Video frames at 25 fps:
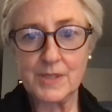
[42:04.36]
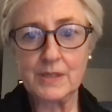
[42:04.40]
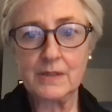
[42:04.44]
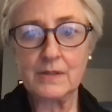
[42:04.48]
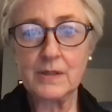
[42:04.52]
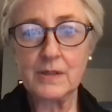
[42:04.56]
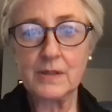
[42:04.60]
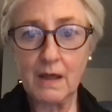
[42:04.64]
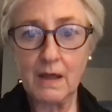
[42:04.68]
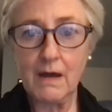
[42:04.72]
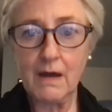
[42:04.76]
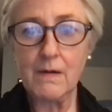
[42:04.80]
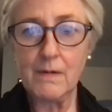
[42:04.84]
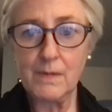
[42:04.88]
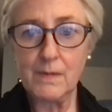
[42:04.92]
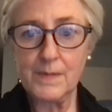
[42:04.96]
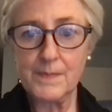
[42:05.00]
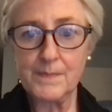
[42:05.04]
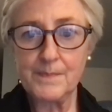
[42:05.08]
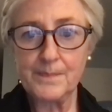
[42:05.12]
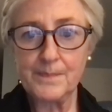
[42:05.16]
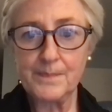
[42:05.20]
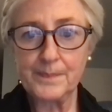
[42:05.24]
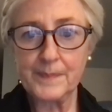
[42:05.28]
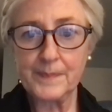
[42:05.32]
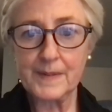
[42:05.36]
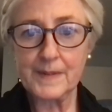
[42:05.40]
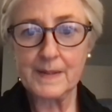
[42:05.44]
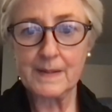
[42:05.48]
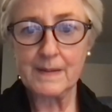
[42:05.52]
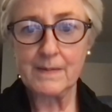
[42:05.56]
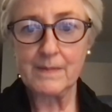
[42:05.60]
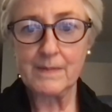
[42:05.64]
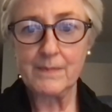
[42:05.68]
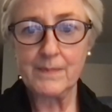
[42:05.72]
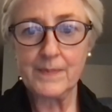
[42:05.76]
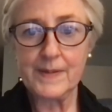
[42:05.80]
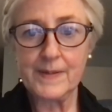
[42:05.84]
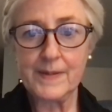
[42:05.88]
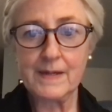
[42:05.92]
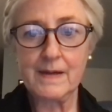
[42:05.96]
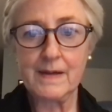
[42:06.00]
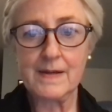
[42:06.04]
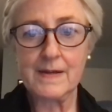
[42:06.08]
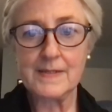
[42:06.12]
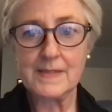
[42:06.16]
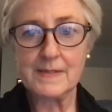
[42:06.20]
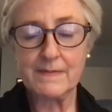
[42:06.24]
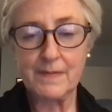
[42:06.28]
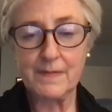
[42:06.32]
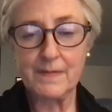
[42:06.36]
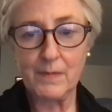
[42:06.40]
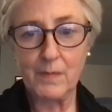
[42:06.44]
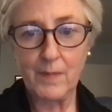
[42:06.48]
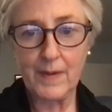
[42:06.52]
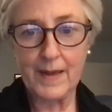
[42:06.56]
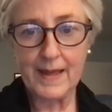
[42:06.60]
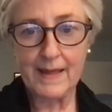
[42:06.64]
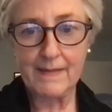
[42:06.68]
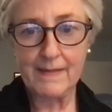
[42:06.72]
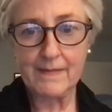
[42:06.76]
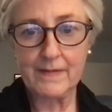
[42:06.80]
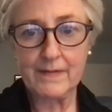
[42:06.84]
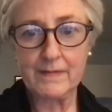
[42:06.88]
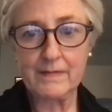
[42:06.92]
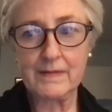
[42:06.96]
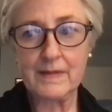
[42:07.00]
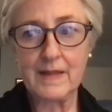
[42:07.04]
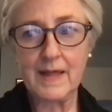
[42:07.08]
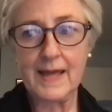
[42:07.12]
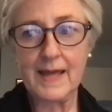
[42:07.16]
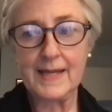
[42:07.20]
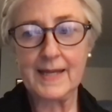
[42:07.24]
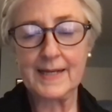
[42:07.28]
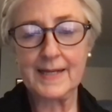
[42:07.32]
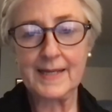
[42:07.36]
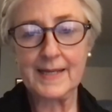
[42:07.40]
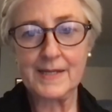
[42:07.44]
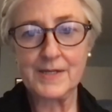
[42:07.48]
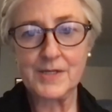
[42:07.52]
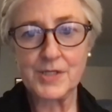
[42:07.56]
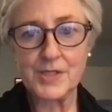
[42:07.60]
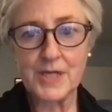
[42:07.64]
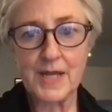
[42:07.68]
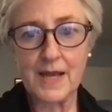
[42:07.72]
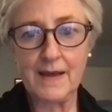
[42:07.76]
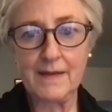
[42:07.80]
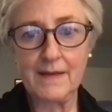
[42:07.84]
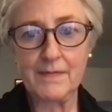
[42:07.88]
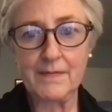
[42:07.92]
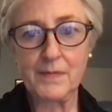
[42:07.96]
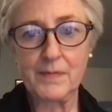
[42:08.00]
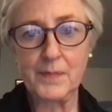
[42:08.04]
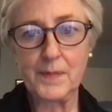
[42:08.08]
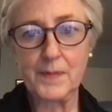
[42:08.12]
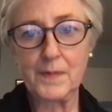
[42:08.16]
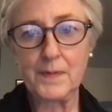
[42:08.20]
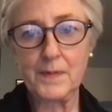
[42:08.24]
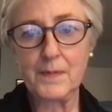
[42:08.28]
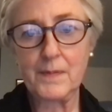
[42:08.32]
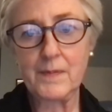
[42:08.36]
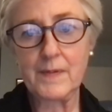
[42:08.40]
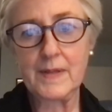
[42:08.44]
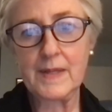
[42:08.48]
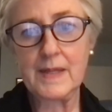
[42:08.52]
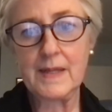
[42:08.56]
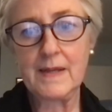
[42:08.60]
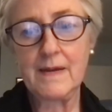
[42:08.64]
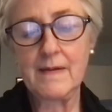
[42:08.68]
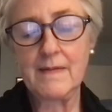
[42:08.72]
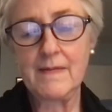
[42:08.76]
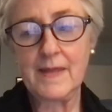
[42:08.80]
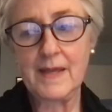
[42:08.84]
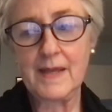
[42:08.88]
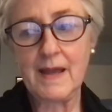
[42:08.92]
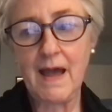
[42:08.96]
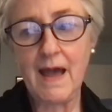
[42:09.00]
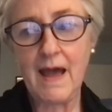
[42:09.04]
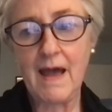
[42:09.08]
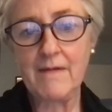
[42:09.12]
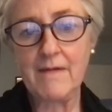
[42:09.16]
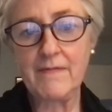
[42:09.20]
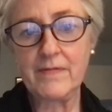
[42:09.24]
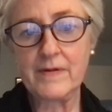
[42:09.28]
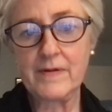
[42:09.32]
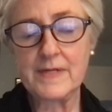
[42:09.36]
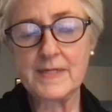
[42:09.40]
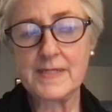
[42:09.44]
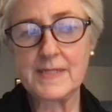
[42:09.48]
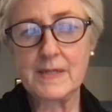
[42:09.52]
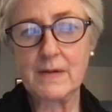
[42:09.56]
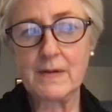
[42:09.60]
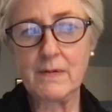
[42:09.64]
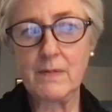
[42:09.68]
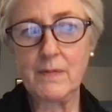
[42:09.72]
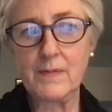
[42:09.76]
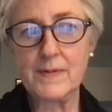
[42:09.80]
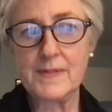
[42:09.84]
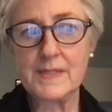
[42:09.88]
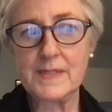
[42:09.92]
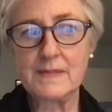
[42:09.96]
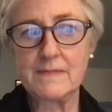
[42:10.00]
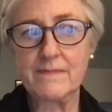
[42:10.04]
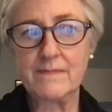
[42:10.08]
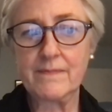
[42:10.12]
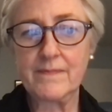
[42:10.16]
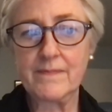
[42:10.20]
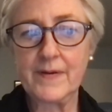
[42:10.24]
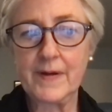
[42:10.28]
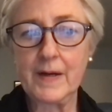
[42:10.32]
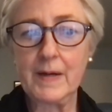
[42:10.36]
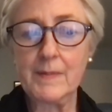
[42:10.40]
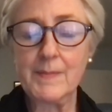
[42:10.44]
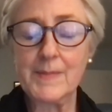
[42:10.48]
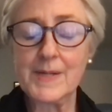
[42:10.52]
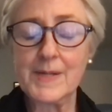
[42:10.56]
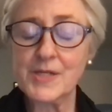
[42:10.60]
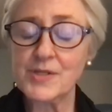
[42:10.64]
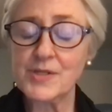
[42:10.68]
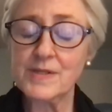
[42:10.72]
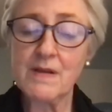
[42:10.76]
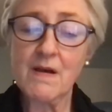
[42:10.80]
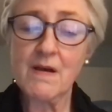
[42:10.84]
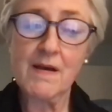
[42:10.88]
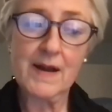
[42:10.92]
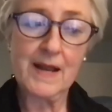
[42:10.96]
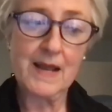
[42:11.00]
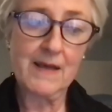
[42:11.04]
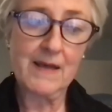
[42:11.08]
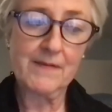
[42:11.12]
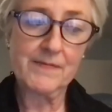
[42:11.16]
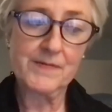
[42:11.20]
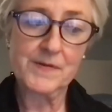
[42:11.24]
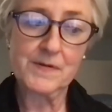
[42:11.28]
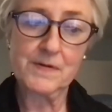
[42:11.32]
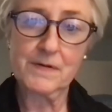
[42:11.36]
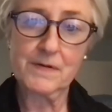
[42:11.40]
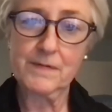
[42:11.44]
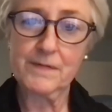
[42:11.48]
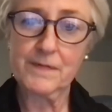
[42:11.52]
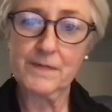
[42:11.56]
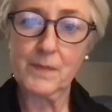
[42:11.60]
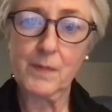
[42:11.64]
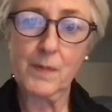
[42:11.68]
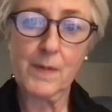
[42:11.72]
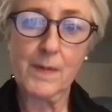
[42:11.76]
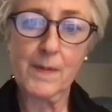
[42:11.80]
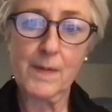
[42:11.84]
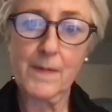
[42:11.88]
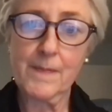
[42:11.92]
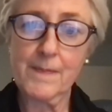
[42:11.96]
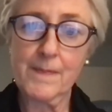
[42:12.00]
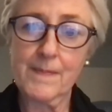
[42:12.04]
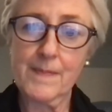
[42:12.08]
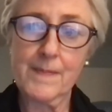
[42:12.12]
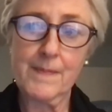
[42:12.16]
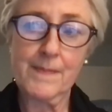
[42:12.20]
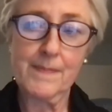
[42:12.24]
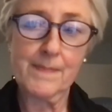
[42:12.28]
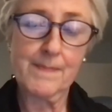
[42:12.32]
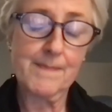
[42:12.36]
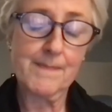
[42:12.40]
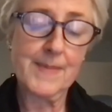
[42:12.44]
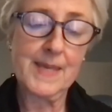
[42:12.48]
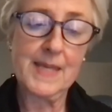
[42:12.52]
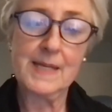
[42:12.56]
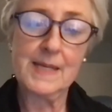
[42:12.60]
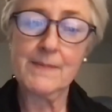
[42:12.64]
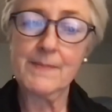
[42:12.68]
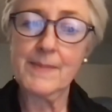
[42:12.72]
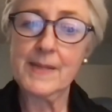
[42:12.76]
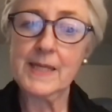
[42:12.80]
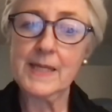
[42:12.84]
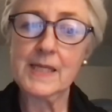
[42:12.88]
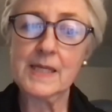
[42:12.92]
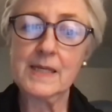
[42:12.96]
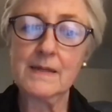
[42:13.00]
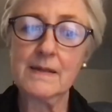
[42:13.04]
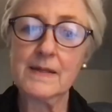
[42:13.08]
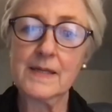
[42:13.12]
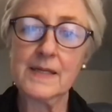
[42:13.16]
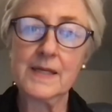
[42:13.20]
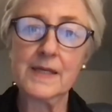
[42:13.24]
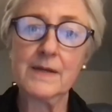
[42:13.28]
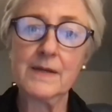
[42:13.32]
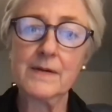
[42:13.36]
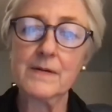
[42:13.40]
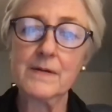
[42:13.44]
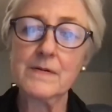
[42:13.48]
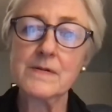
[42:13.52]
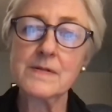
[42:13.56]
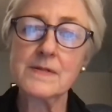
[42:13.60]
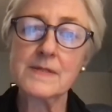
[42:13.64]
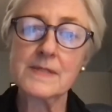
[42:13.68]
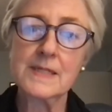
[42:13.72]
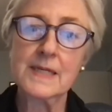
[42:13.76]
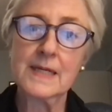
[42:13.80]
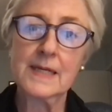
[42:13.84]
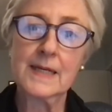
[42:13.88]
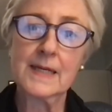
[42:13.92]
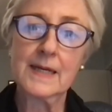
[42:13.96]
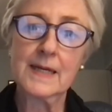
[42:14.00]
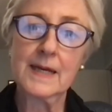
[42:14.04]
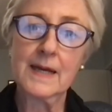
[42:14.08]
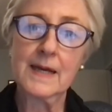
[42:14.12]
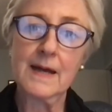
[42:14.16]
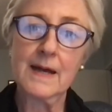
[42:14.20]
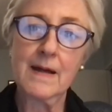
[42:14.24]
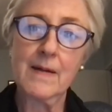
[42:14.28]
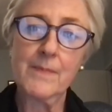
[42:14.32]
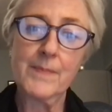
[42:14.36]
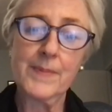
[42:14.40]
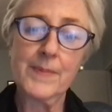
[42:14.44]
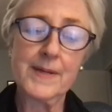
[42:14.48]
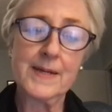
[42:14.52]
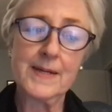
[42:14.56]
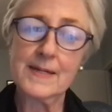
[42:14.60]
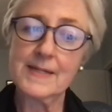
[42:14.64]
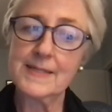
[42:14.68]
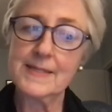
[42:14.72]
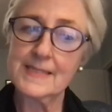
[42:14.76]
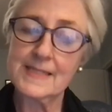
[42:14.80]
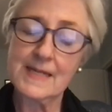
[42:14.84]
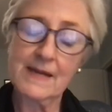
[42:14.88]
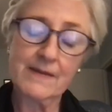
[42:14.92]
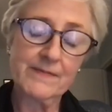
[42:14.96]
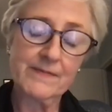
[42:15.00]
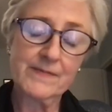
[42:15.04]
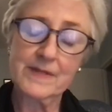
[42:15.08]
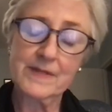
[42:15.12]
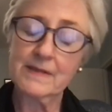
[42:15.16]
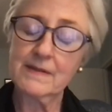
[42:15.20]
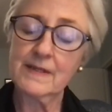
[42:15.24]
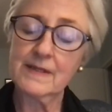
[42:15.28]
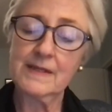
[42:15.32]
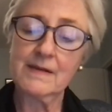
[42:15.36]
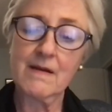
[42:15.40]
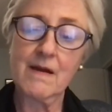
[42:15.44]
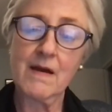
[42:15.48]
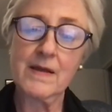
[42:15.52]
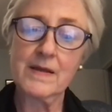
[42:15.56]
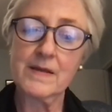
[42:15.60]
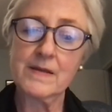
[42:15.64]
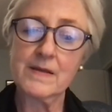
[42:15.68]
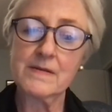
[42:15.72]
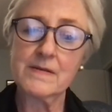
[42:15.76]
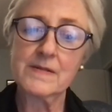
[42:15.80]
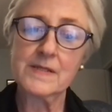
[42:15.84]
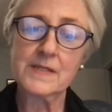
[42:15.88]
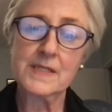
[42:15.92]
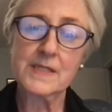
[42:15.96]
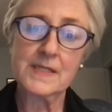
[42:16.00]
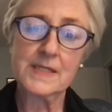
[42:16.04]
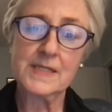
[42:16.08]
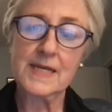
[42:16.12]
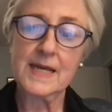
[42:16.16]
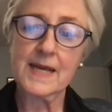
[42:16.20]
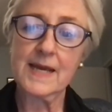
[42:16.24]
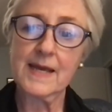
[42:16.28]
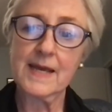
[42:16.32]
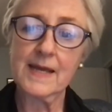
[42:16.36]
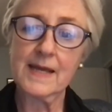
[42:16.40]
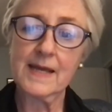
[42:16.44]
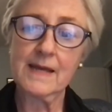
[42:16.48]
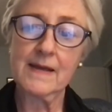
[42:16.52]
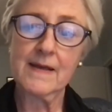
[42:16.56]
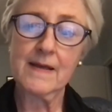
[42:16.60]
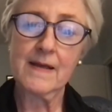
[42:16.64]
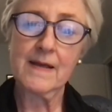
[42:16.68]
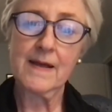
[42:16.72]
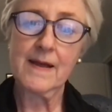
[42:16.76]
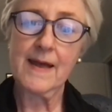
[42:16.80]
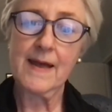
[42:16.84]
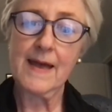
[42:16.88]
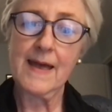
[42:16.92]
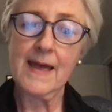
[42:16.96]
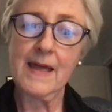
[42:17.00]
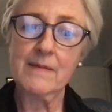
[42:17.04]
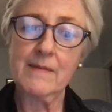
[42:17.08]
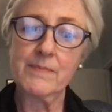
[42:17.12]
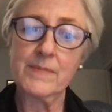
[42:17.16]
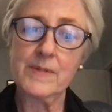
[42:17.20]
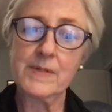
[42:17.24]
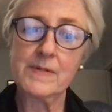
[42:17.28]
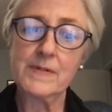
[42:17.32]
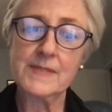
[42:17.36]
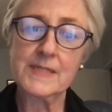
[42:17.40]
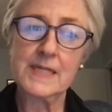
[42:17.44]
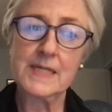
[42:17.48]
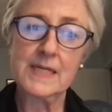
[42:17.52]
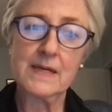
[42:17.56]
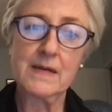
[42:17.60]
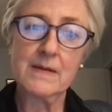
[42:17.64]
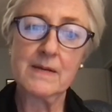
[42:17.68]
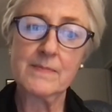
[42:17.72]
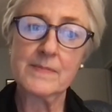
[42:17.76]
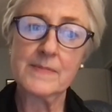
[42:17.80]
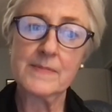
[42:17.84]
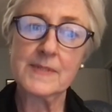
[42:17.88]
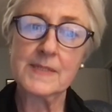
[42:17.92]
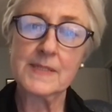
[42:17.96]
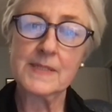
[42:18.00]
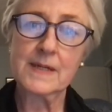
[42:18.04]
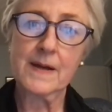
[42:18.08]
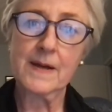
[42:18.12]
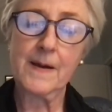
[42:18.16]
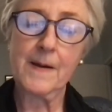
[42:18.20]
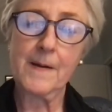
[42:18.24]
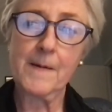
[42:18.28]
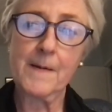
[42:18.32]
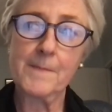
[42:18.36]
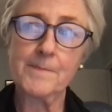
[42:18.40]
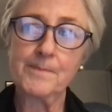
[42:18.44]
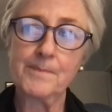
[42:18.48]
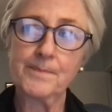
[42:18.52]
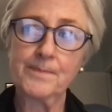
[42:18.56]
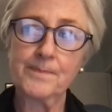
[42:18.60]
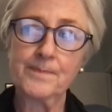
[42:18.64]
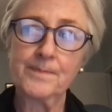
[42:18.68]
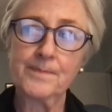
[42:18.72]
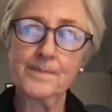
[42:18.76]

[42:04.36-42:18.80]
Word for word: to glow because of the way the light can shine through the ivory. So it was very much sought after for many, many years, um, but it is definitely not used today. And museums um,